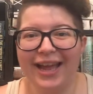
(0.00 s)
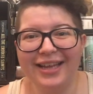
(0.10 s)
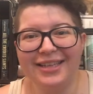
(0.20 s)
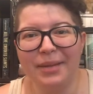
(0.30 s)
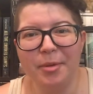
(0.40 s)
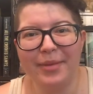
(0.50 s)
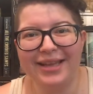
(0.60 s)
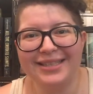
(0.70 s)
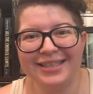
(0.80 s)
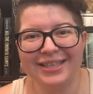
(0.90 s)

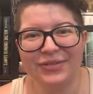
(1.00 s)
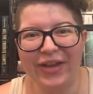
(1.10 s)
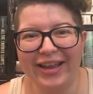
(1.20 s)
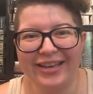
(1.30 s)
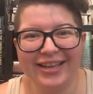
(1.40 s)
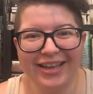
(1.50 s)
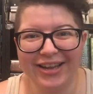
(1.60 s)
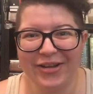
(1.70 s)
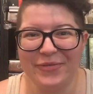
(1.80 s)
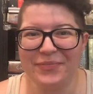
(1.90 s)
mess. It's fine.
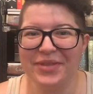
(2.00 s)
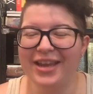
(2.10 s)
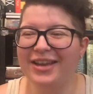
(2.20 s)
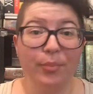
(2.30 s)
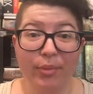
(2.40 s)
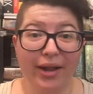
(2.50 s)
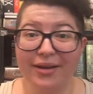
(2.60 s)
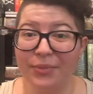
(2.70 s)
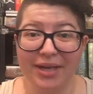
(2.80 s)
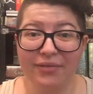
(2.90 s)

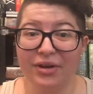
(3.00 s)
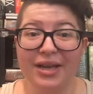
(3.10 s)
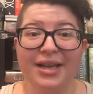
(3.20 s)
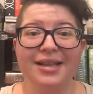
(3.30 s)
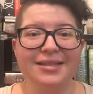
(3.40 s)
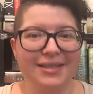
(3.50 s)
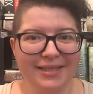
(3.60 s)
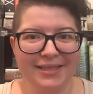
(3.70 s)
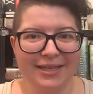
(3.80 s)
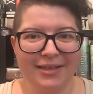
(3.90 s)
But whatever. It's the
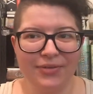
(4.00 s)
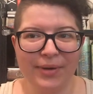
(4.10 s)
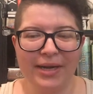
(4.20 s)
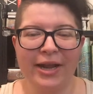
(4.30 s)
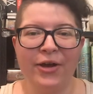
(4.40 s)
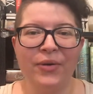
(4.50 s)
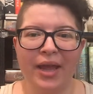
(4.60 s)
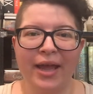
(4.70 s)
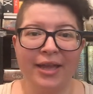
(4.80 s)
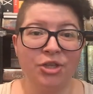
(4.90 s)
16th right now.
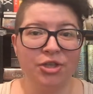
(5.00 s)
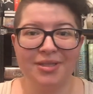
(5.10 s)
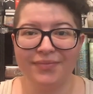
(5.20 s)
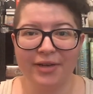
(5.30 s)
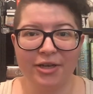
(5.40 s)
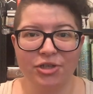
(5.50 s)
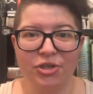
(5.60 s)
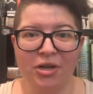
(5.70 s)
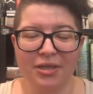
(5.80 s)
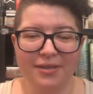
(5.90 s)
I just finished
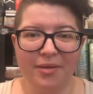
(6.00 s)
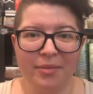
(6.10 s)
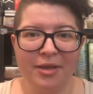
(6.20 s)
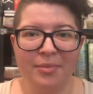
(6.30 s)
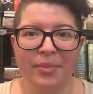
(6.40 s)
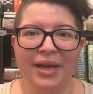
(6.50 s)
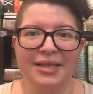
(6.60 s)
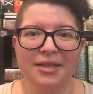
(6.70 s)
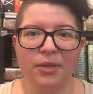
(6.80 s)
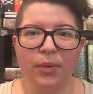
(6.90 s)
On a Sunbeam by
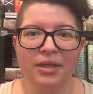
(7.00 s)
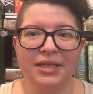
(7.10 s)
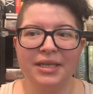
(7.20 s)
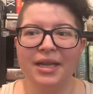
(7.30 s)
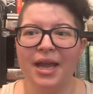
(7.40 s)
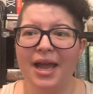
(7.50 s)
Tillie Walden.